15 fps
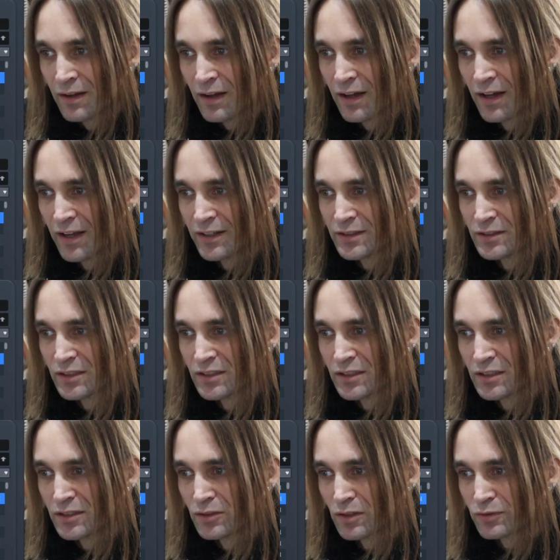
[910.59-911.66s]
And
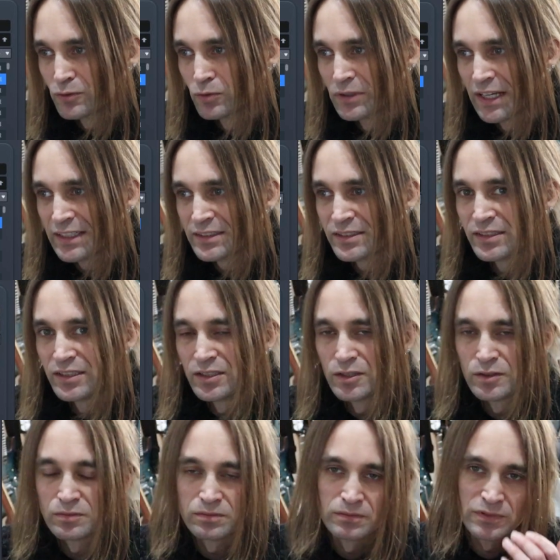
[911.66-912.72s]
you have two gates here,